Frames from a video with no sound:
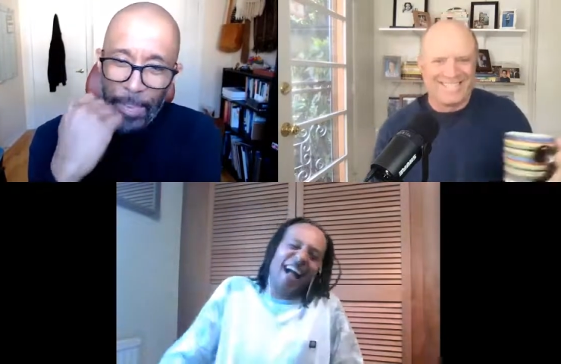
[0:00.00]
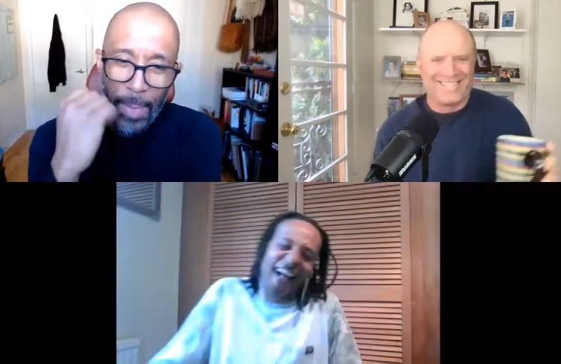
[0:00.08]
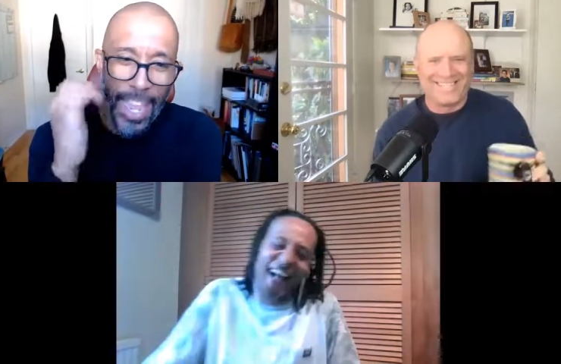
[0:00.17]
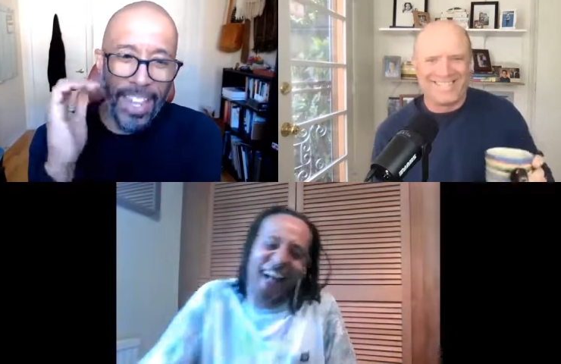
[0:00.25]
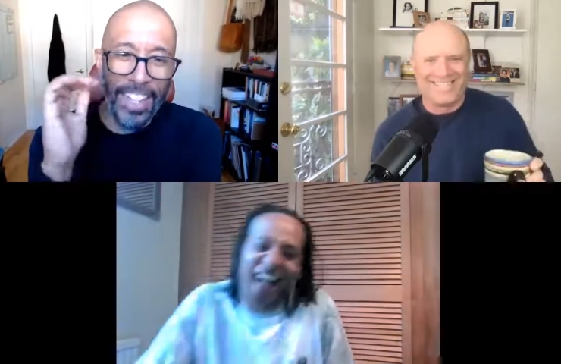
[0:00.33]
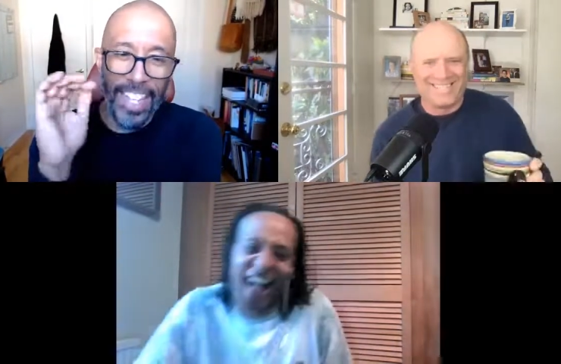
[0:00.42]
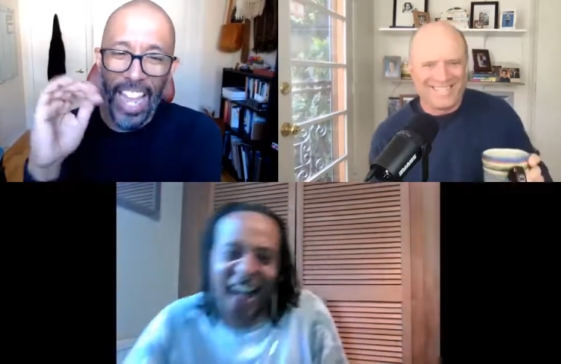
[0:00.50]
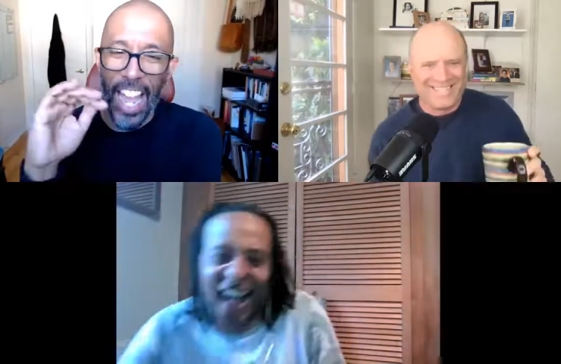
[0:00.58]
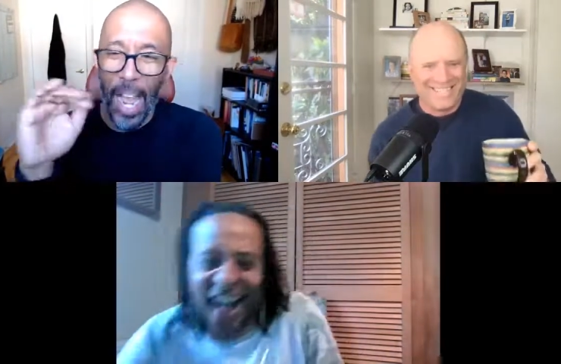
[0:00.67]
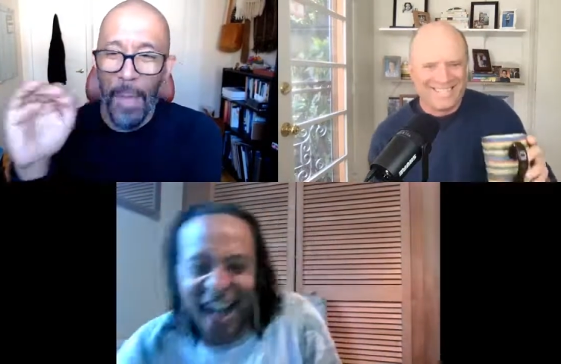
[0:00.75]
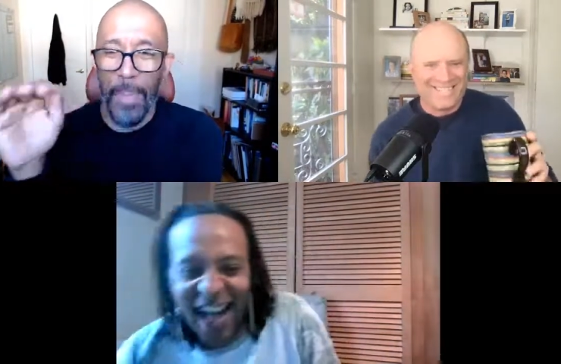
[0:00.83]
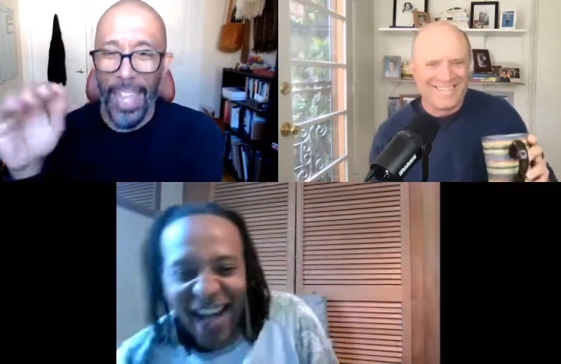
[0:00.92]
Speaker 1: I'm yeah,
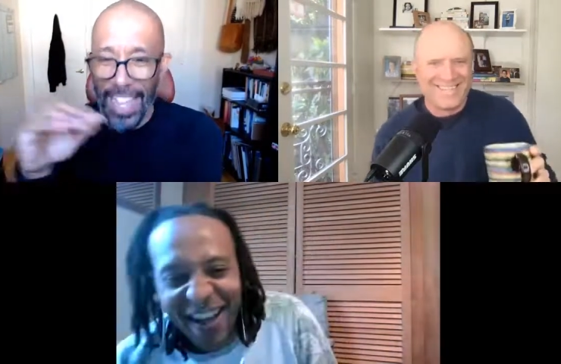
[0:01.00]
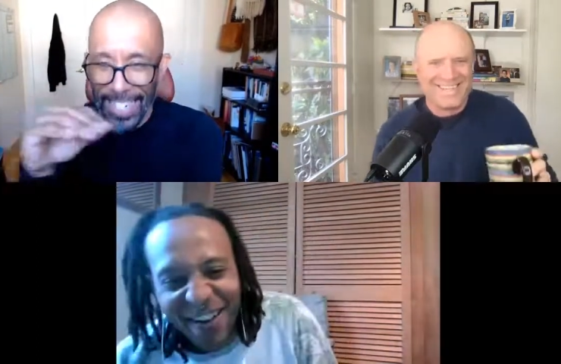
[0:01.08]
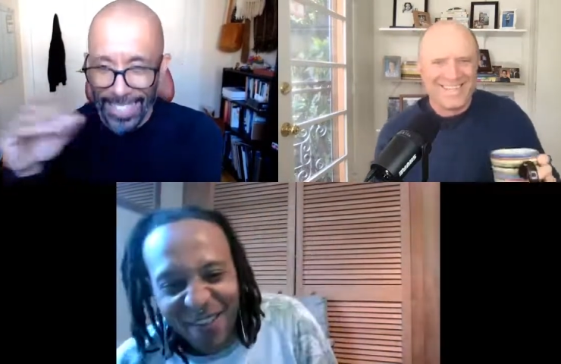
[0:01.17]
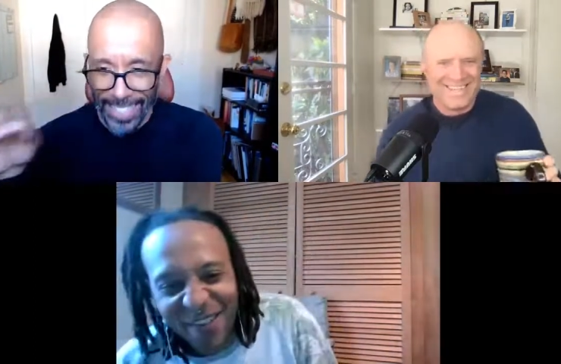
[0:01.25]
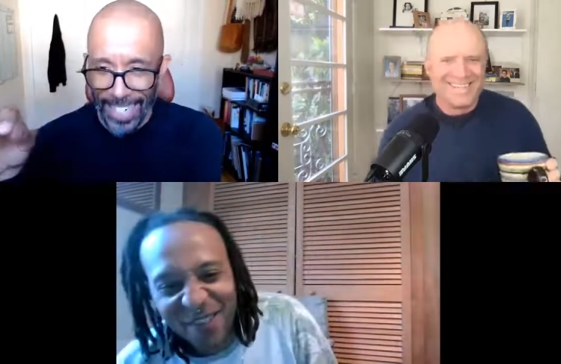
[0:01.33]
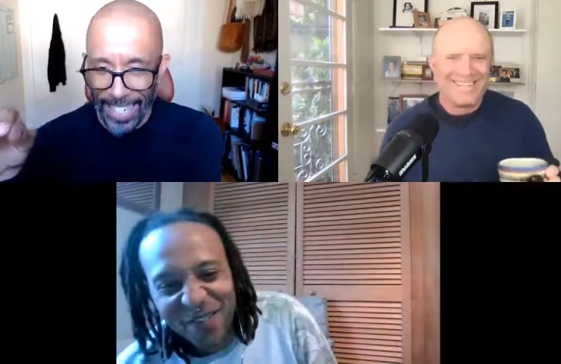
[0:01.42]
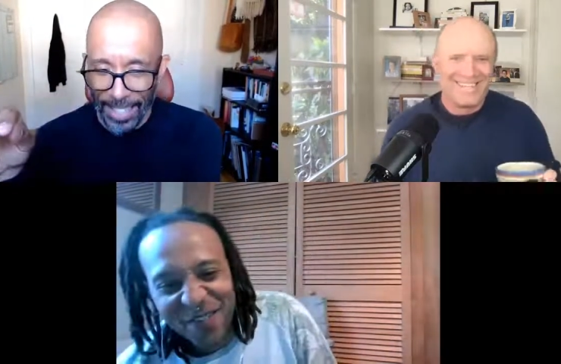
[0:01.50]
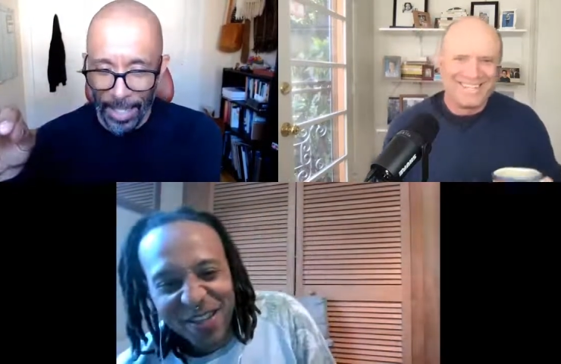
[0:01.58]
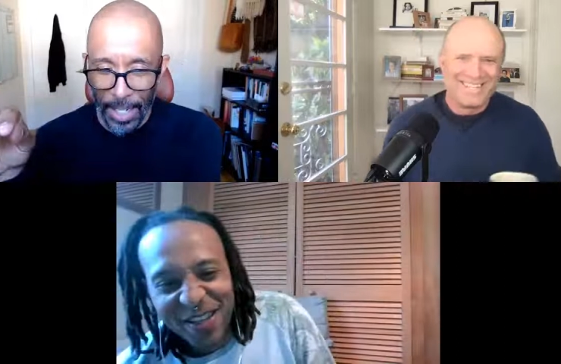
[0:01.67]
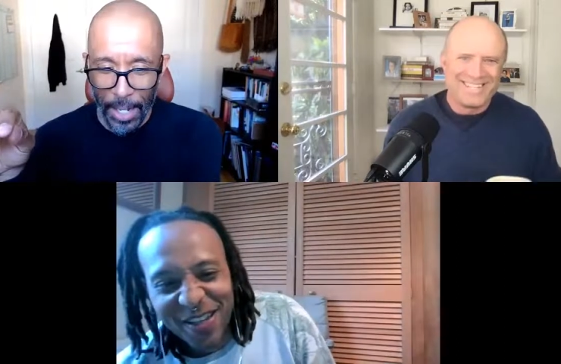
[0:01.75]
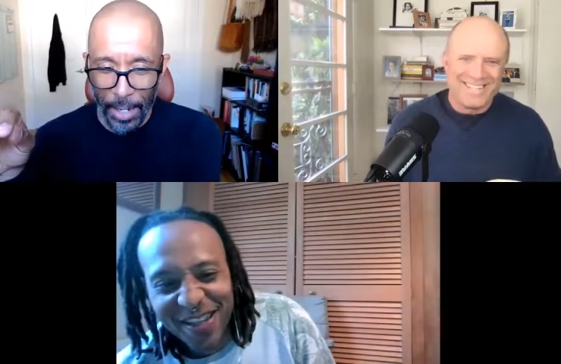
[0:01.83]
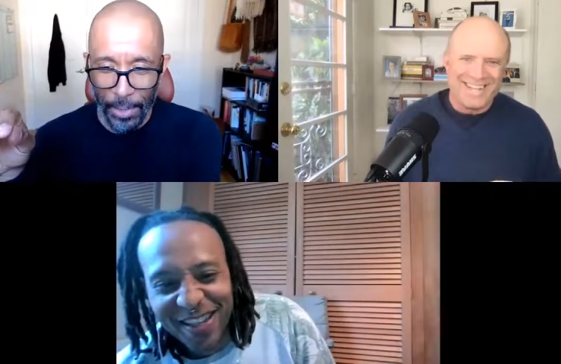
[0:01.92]
I'm
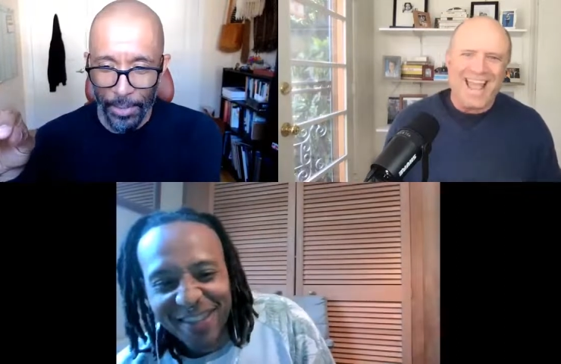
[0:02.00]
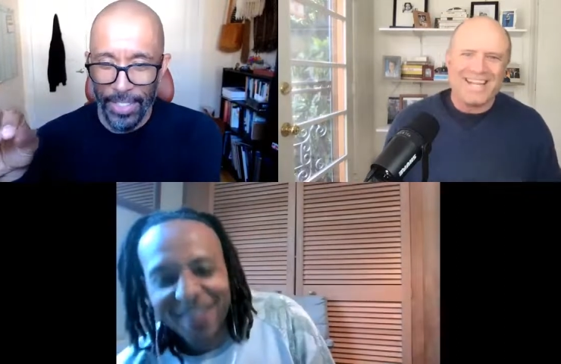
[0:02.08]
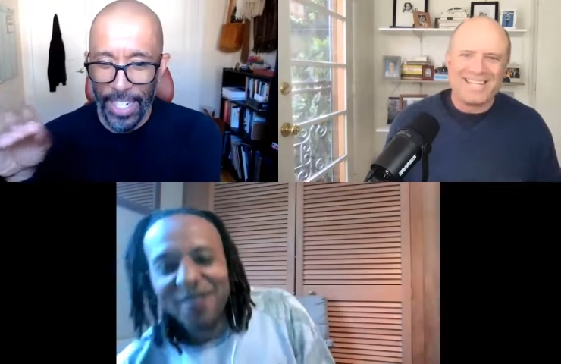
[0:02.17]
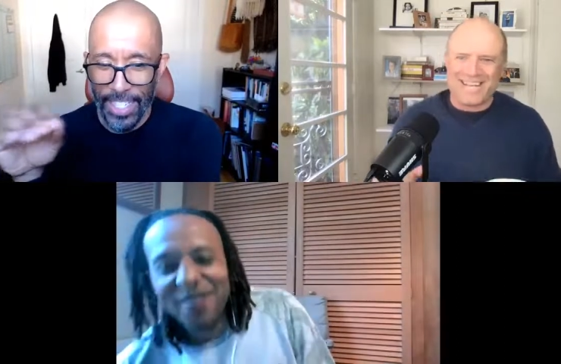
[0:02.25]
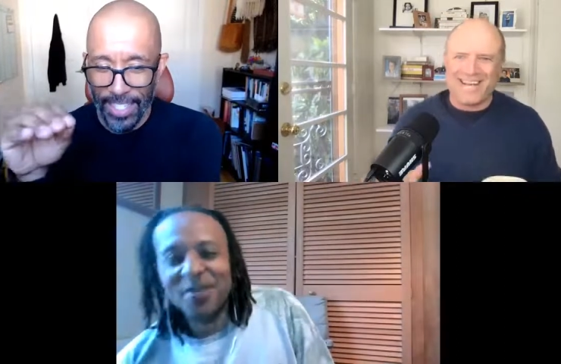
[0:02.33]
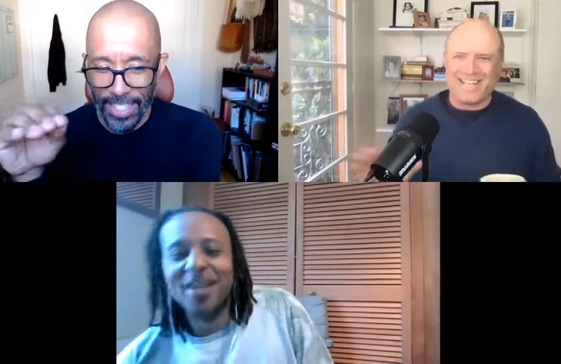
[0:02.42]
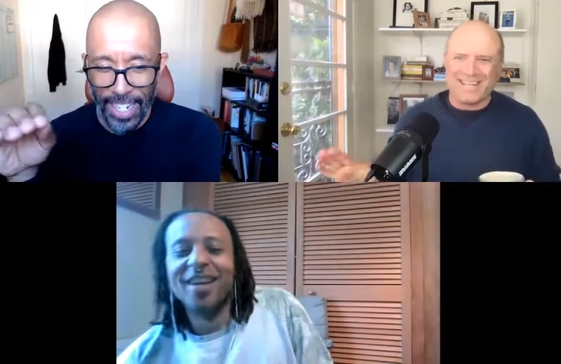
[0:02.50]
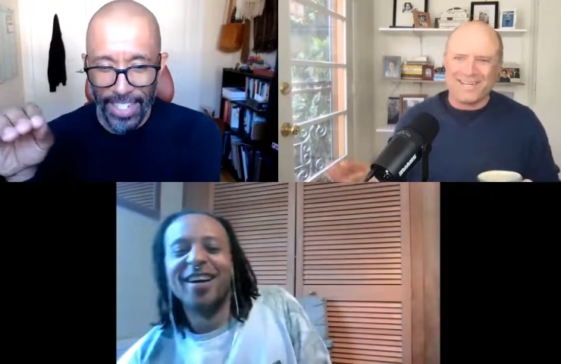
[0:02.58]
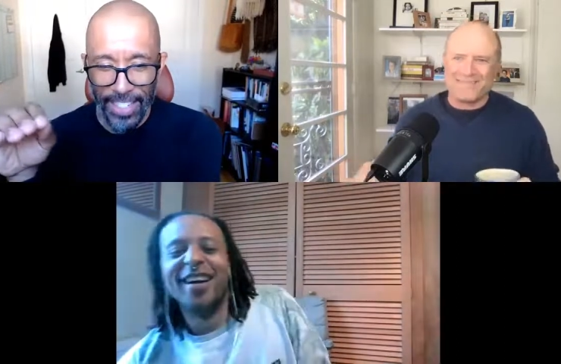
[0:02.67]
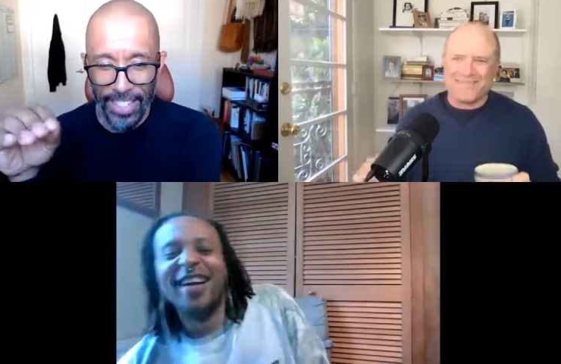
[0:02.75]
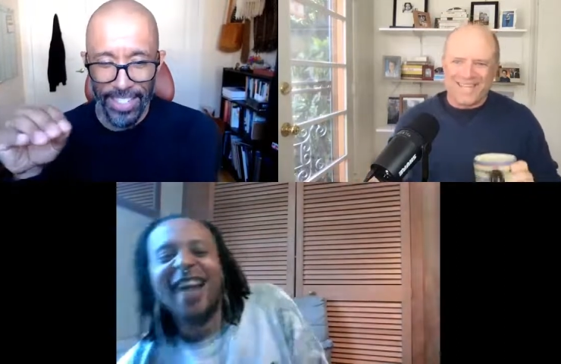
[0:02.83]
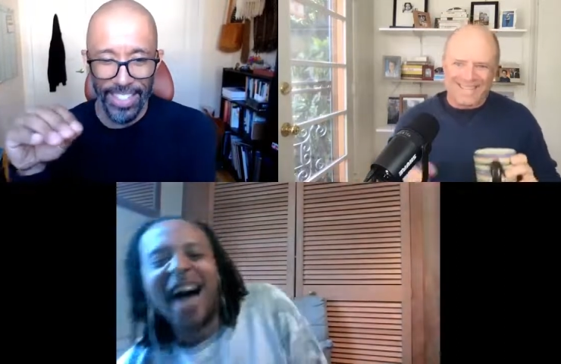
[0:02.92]
anti-love. Anti-love.